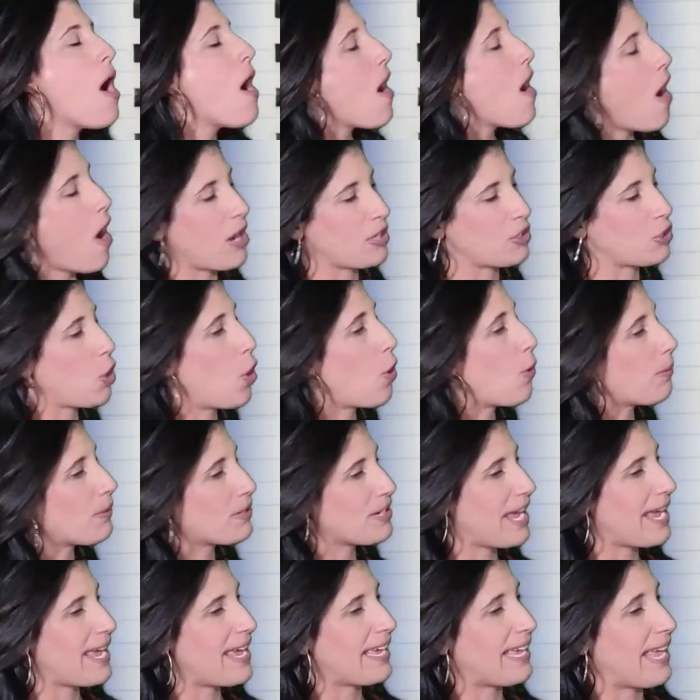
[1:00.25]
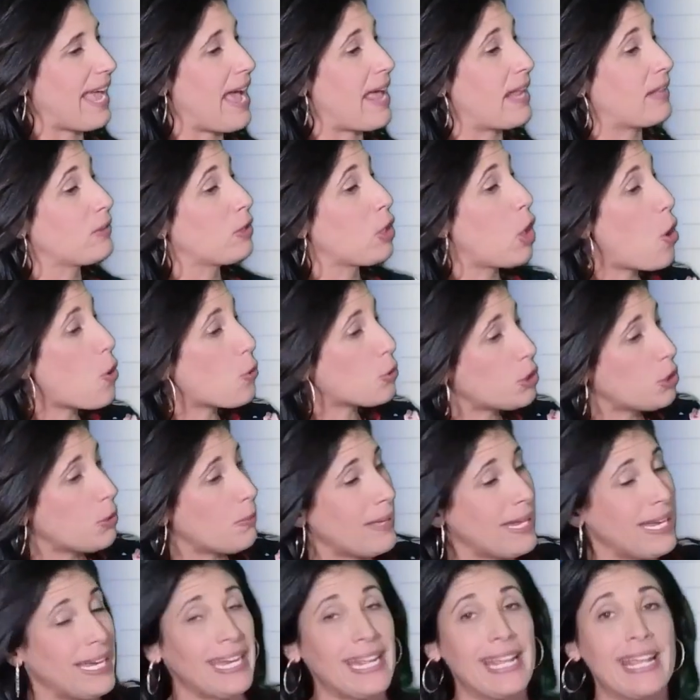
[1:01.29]
October day again. Low
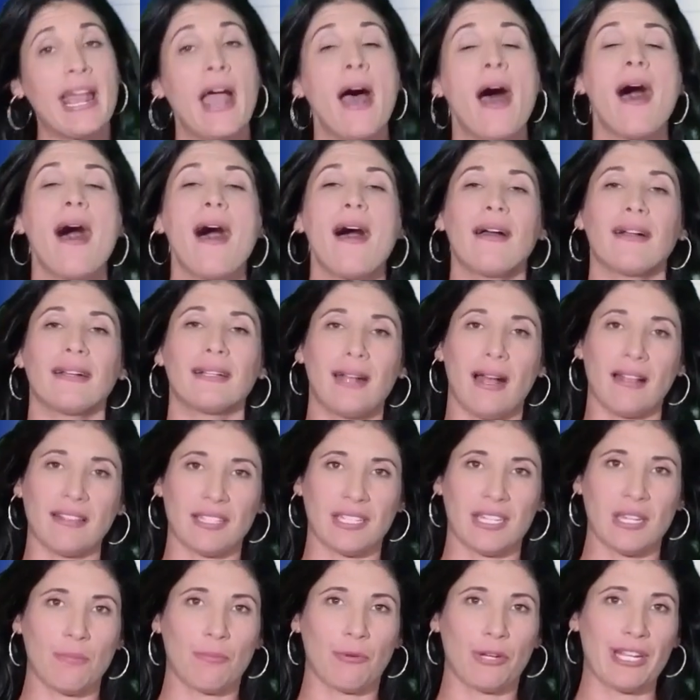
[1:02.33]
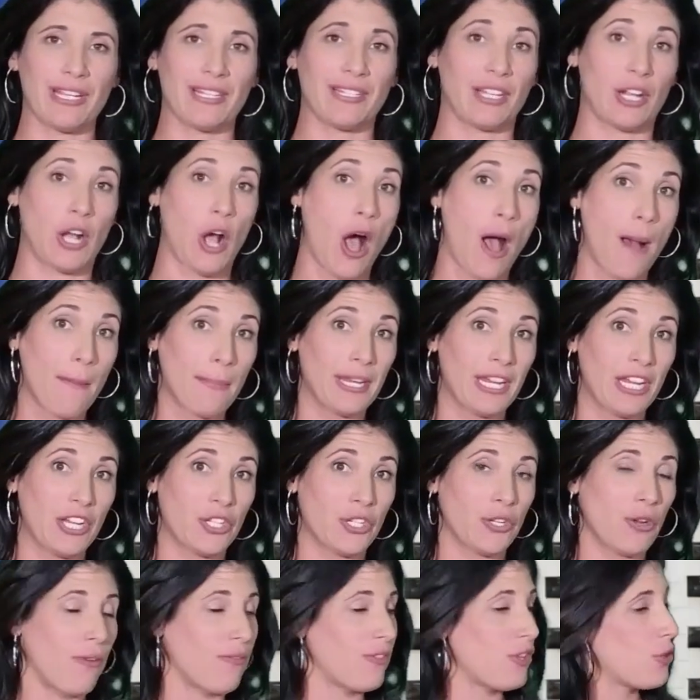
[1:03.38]
humidity, gusty breeze. A
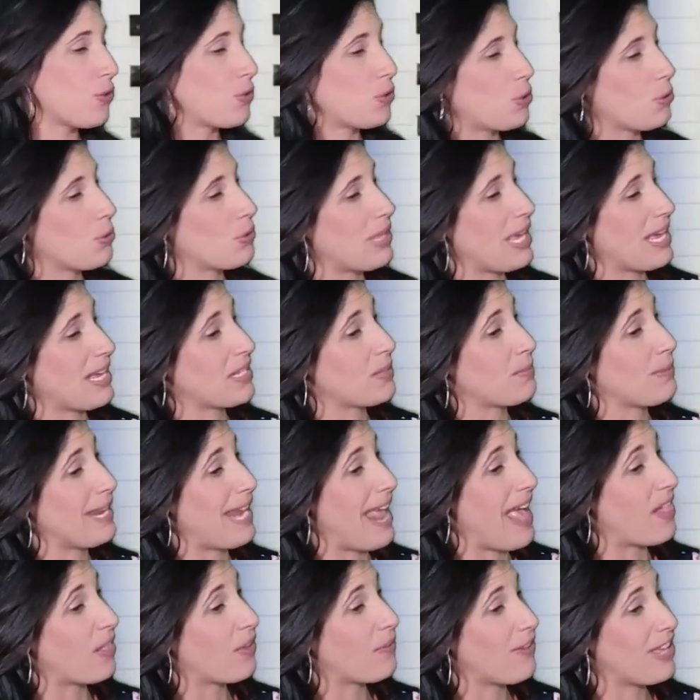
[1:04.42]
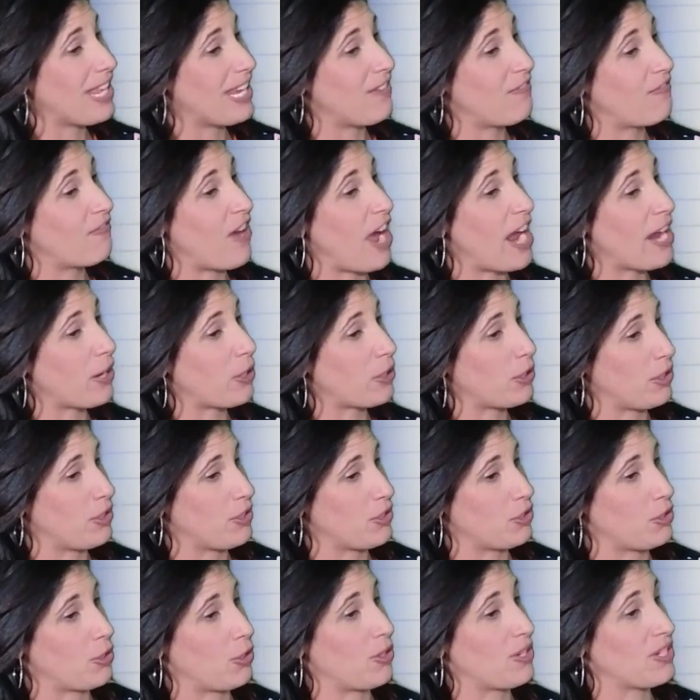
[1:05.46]
combination of those two things mean elevated fire
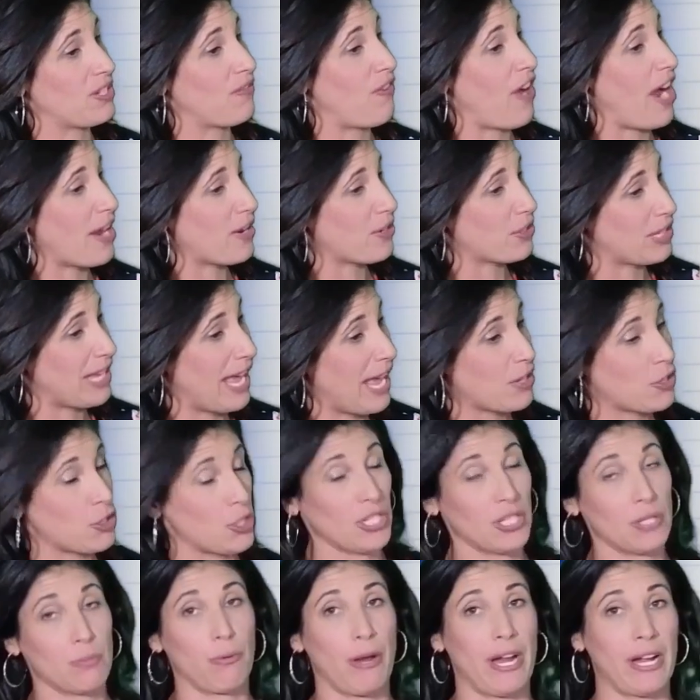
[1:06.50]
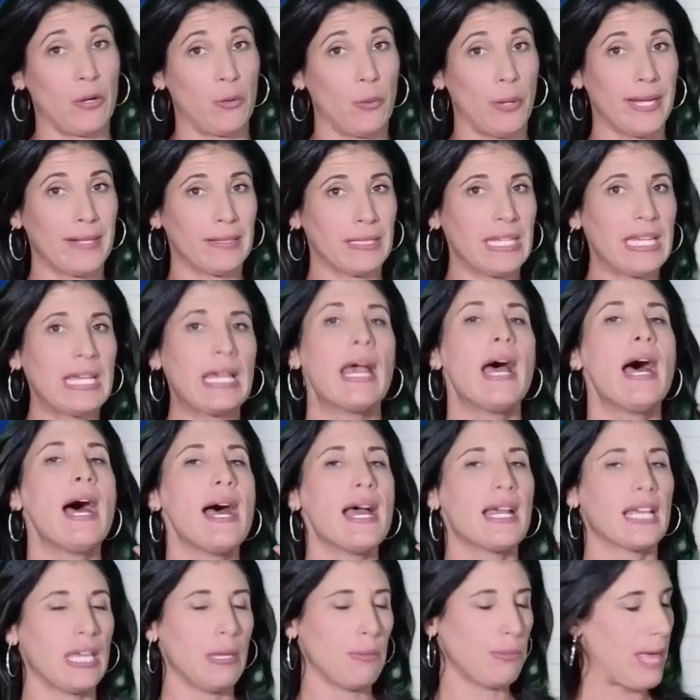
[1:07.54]
concerns. Fires catch and spread quickly.
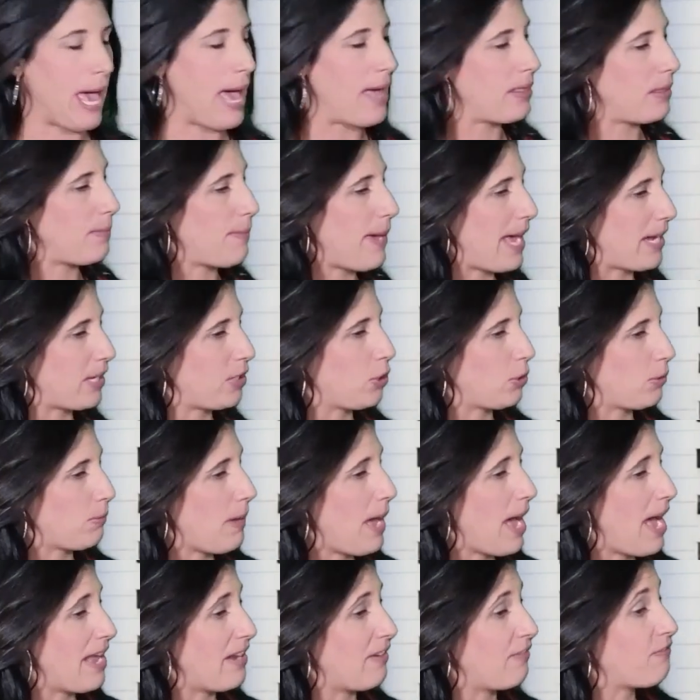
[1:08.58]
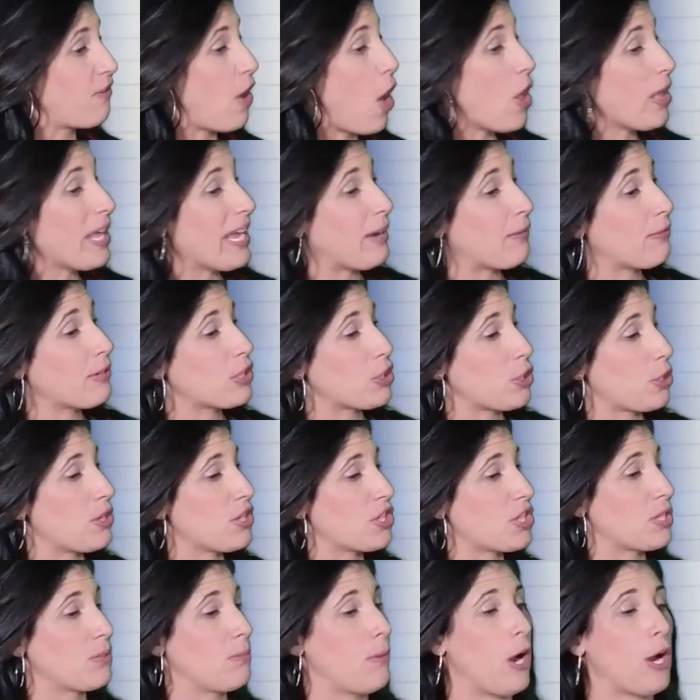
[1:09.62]
Keep that in the back of your mind. Fall air
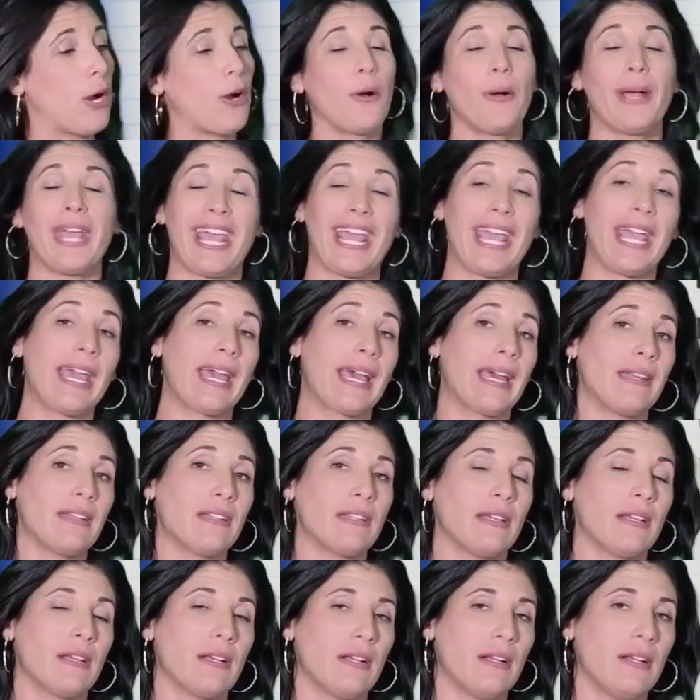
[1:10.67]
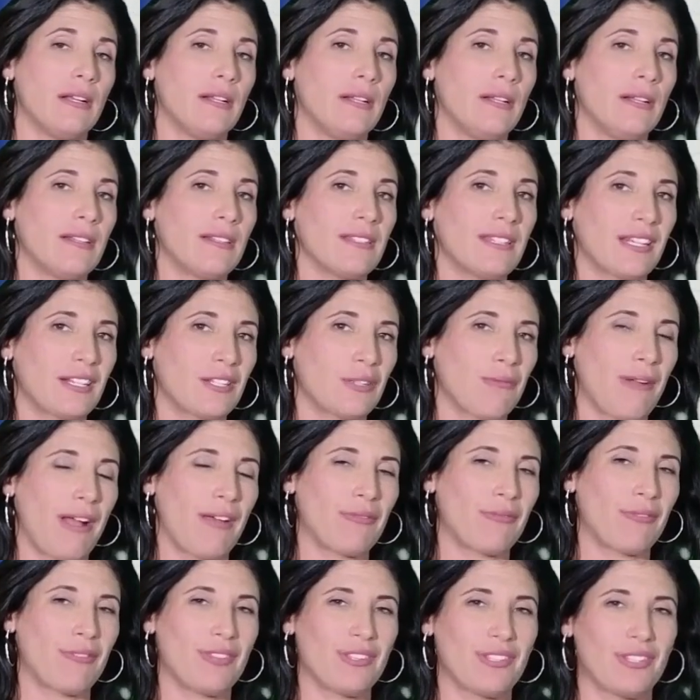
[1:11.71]
returns tomorrow and sticks around
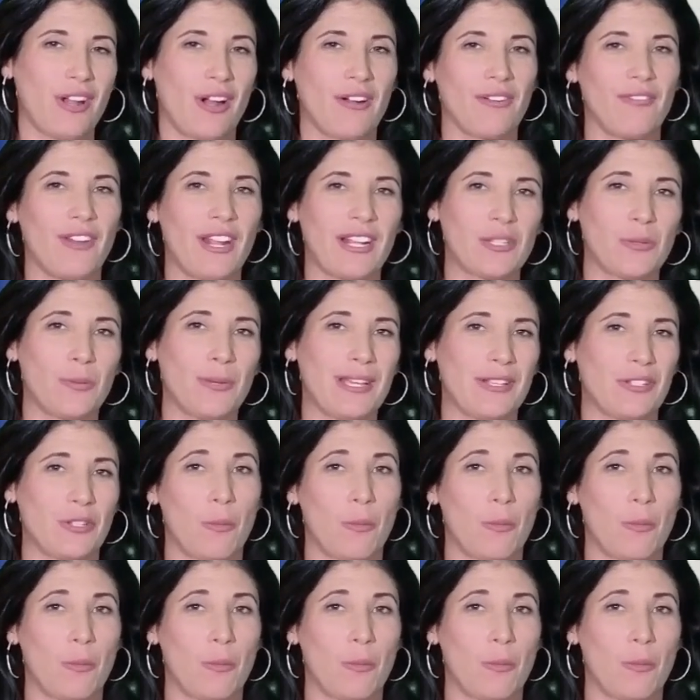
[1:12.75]
through the start of next week.